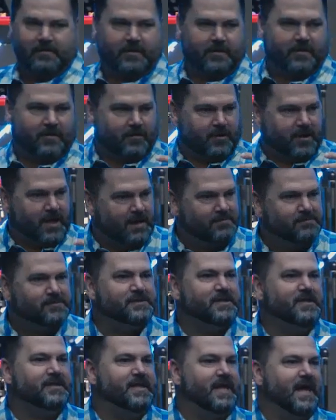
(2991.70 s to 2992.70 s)
There comes
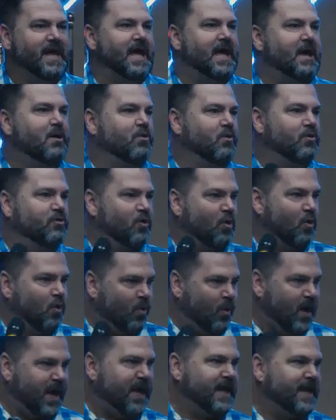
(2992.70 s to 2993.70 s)
a day where the
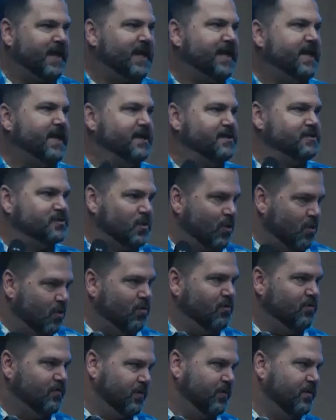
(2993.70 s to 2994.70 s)
waiting is
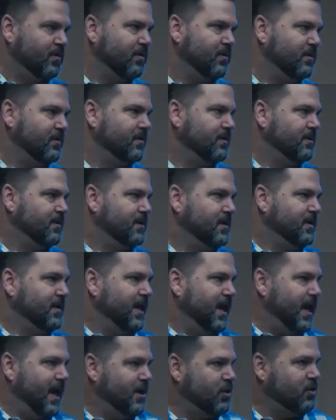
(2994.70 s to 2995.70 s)
over
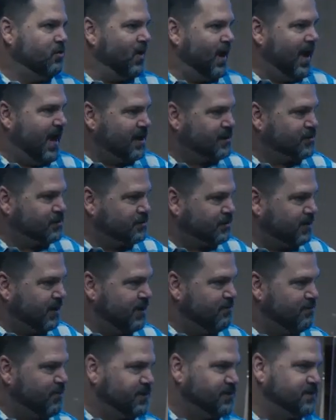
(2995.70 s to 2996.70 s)
and you actually
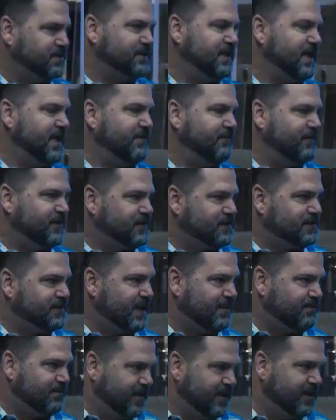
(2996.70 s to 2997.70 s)
receive and
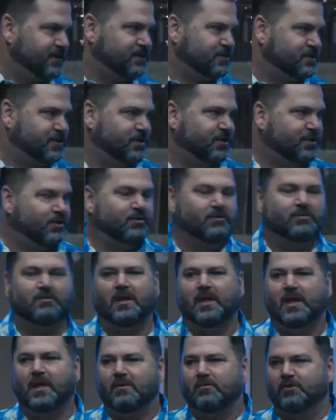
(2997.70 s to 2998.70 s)
step into
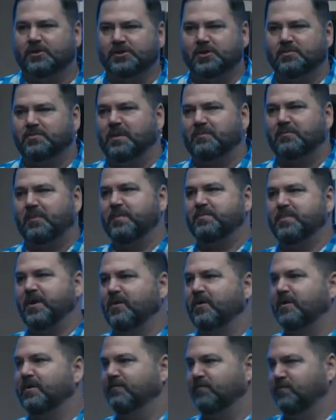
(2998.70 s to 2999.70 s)
what you've been
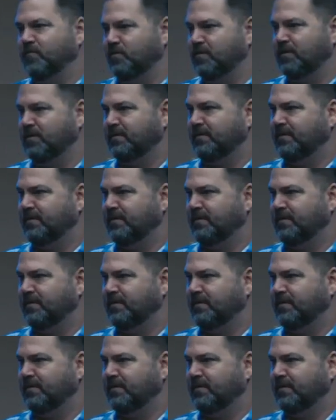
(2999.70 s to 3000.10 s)
preparing for.